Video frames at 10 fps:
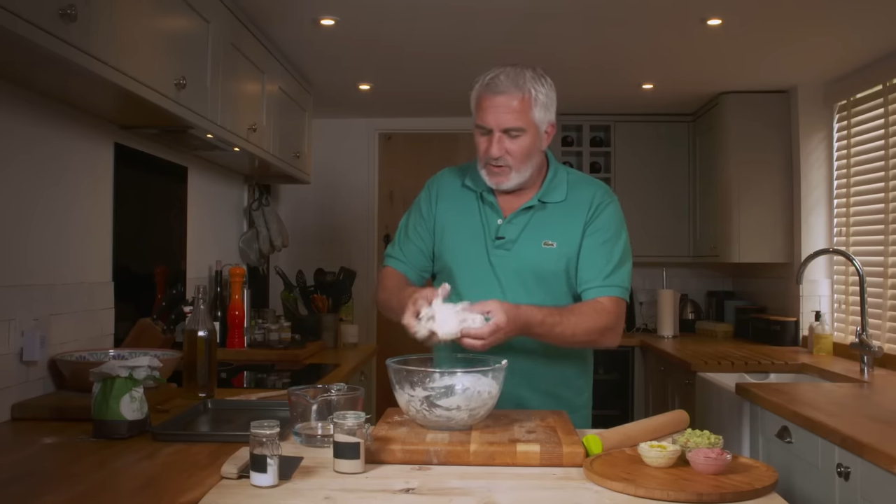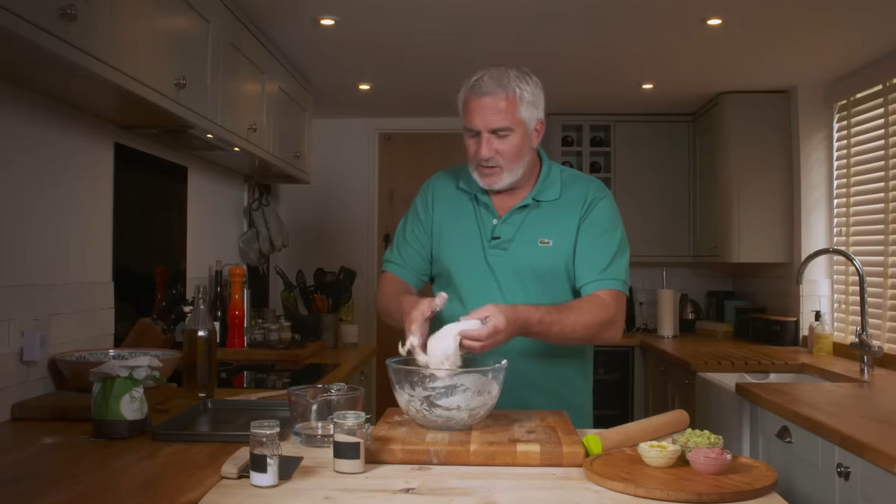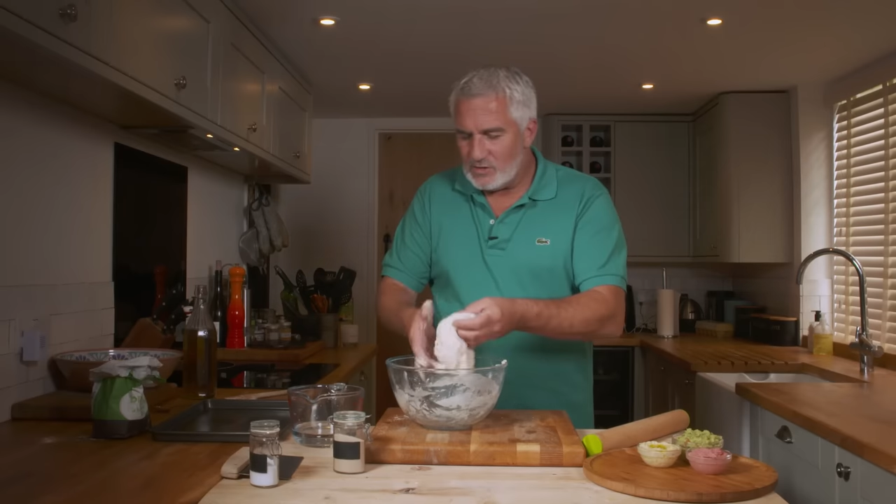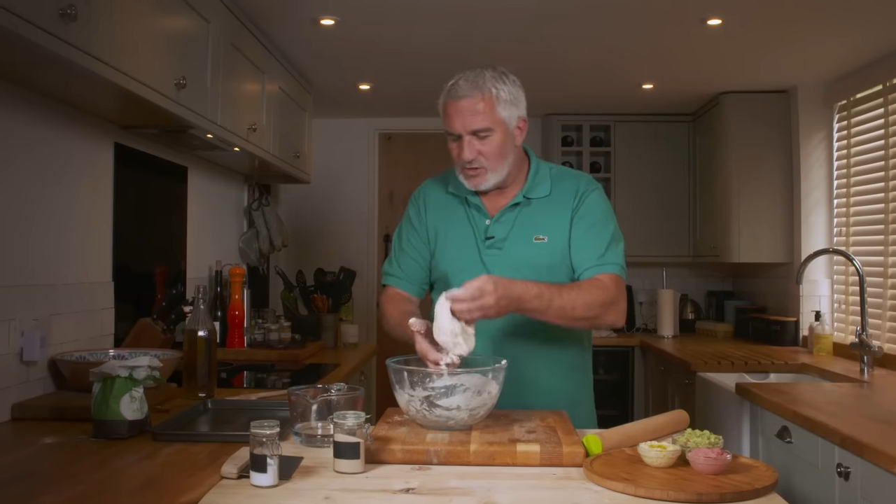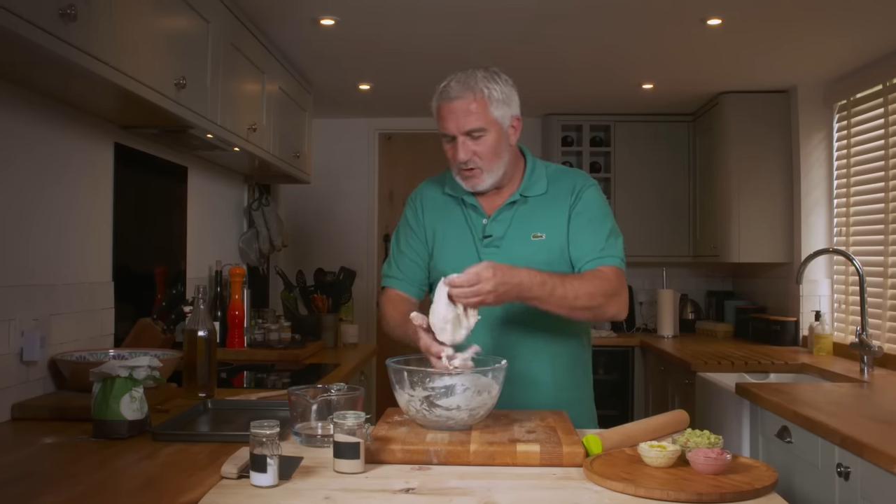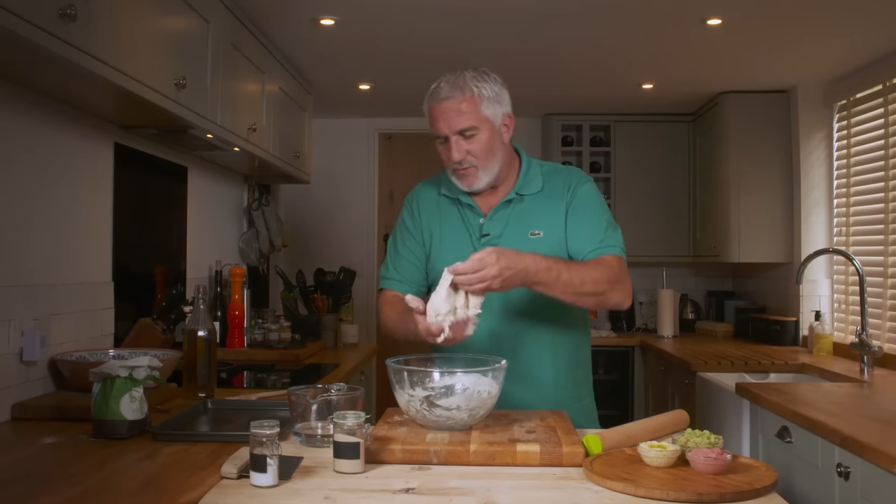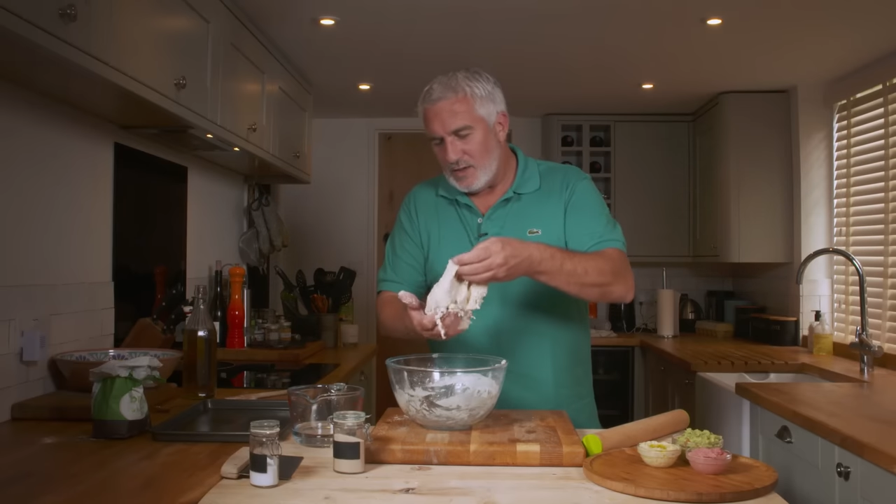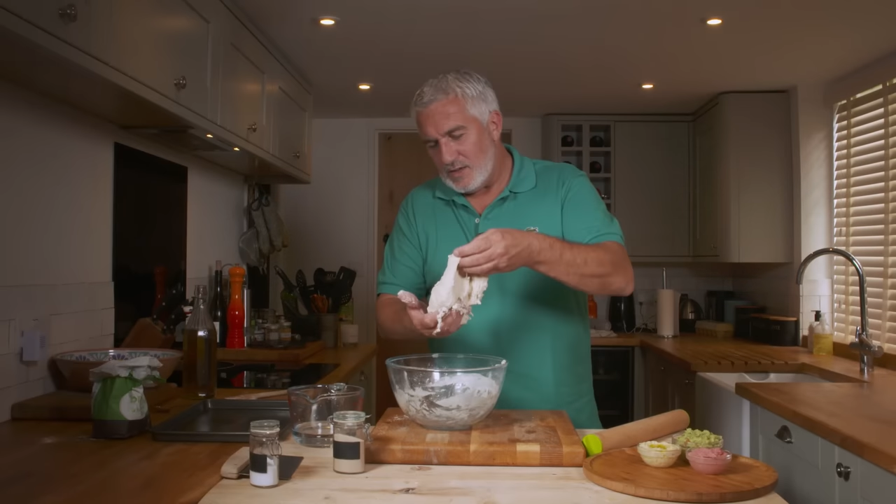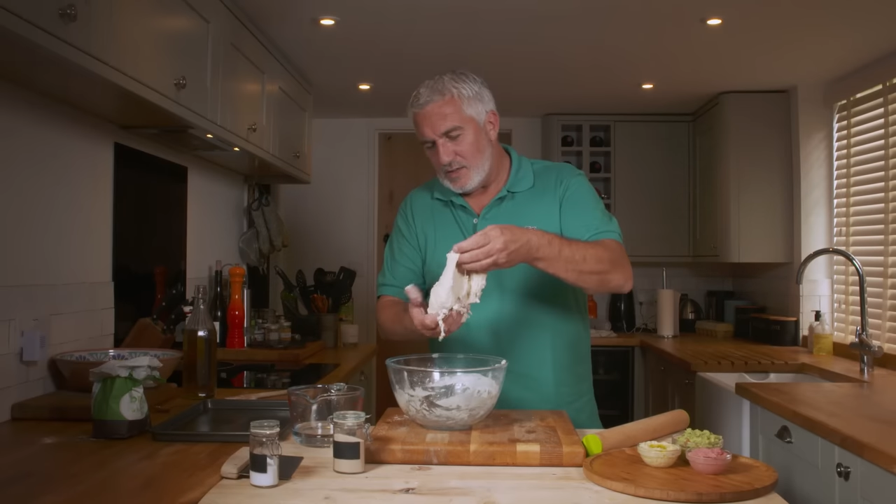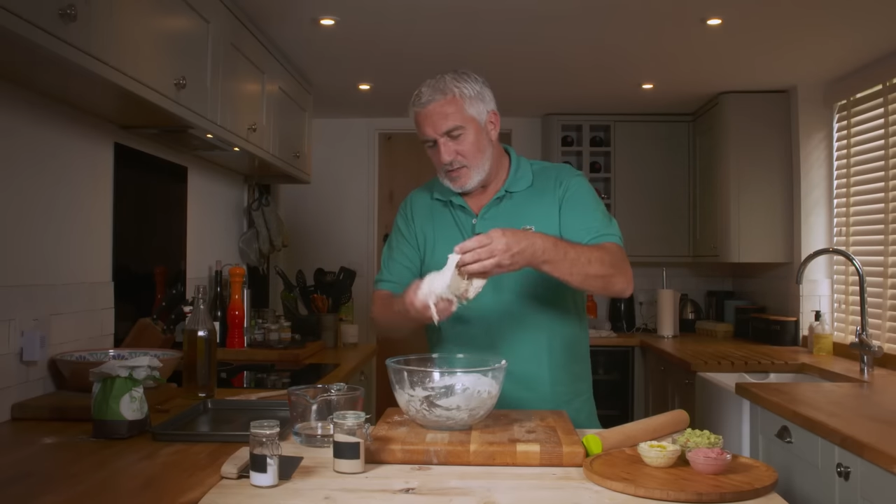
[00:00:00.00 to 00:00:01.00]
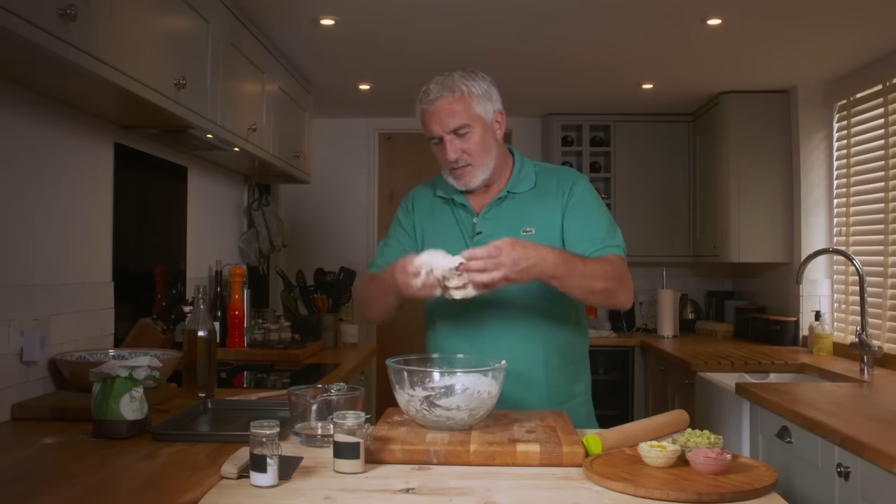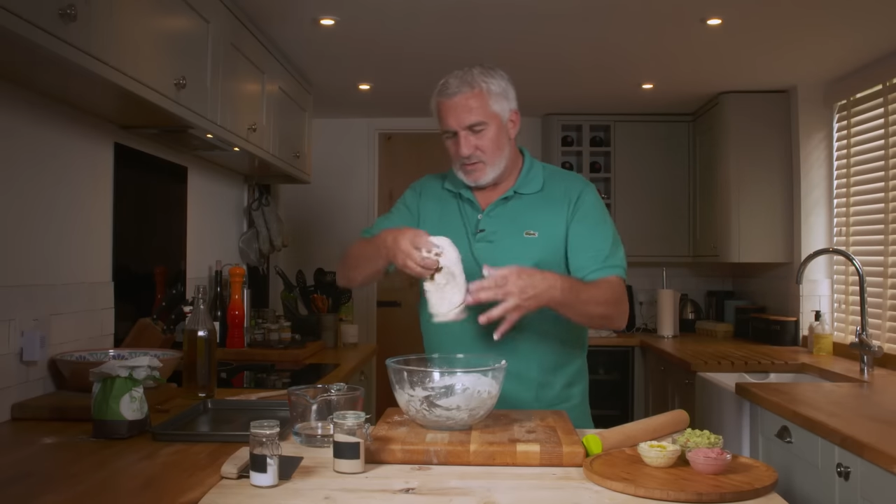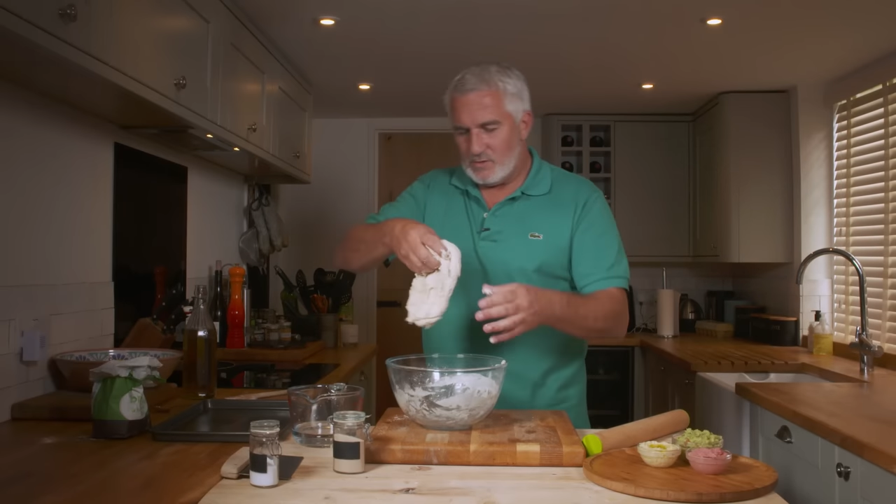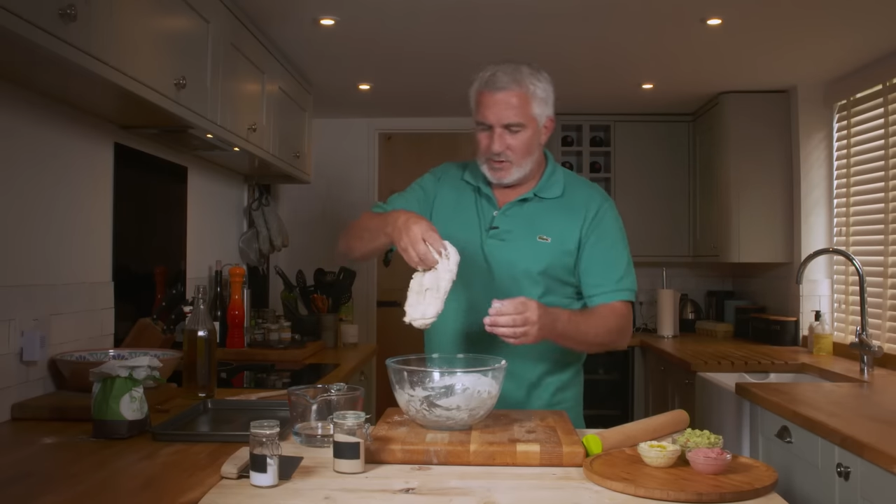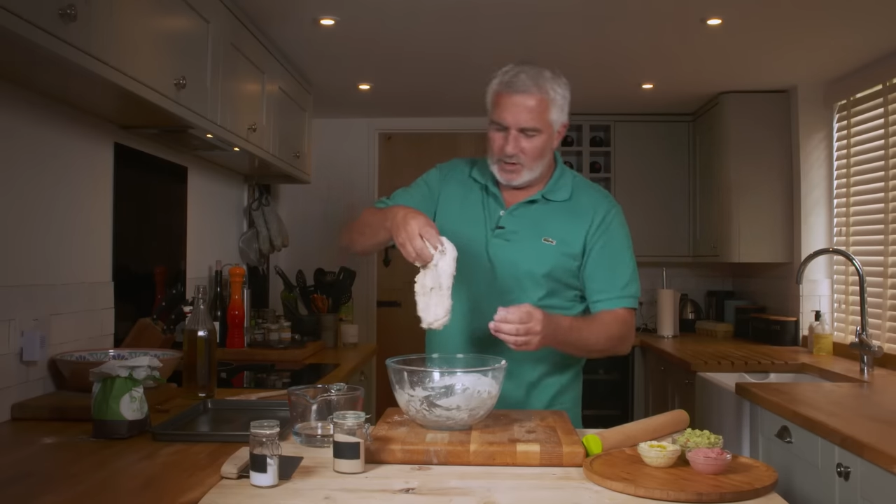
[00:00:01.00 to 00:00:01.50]
feel how soft that is?
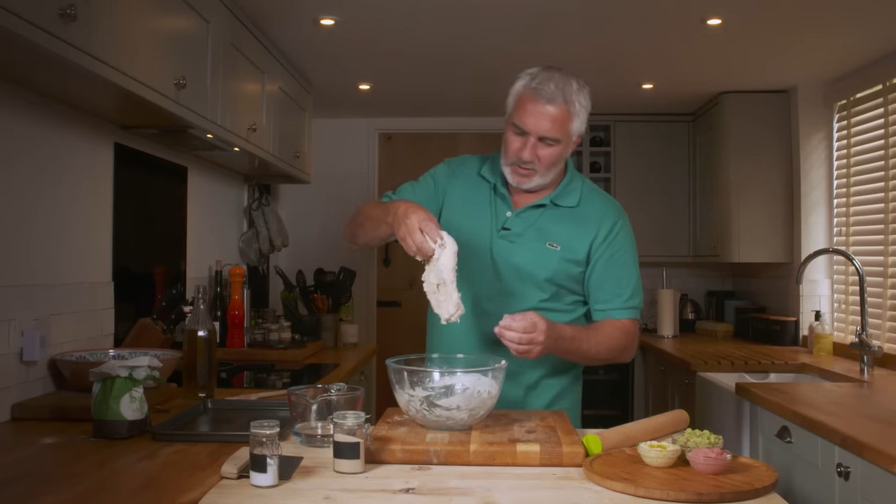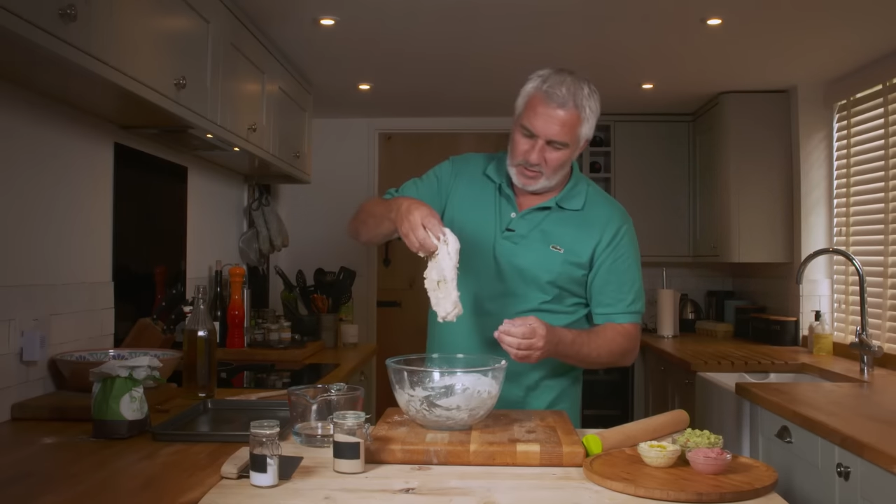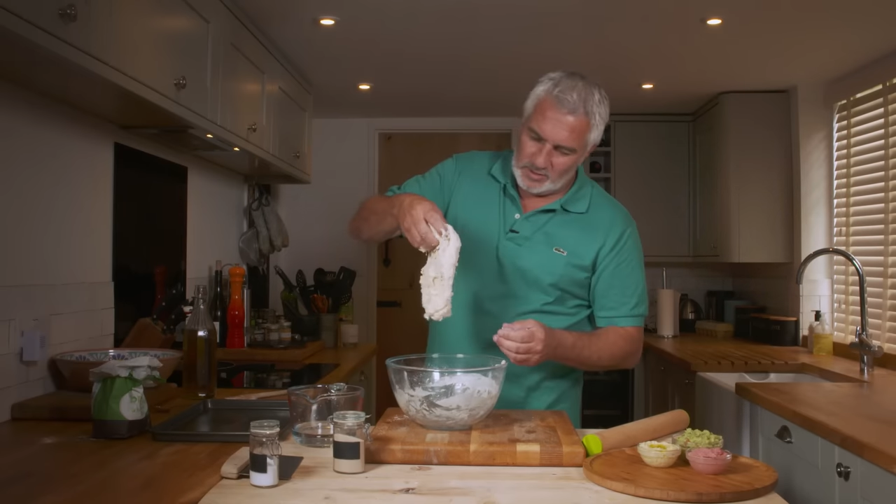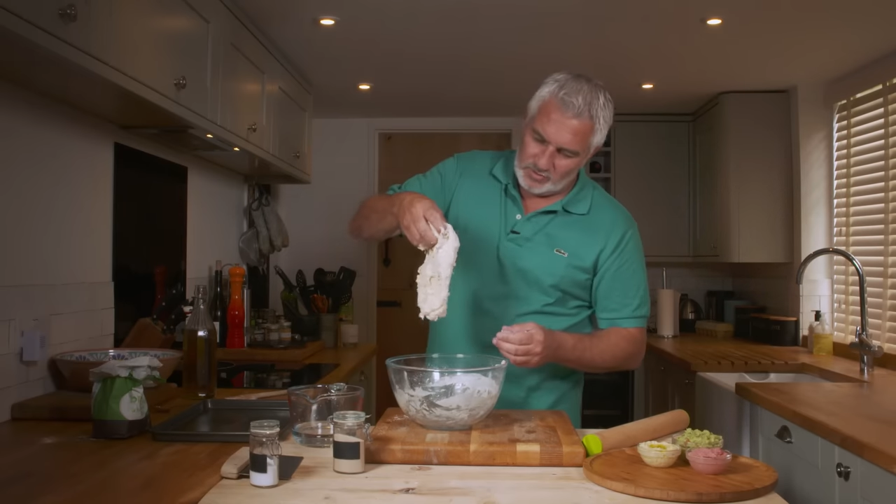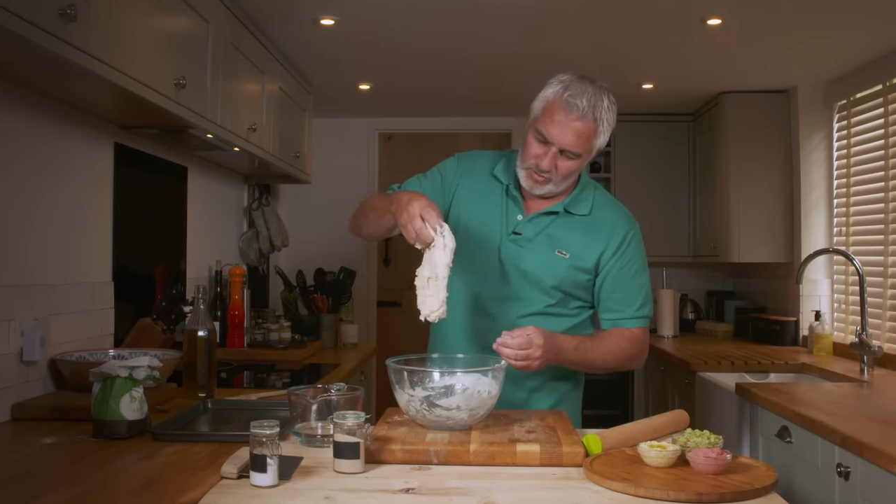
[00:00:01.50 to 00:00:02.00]
When you hold it, it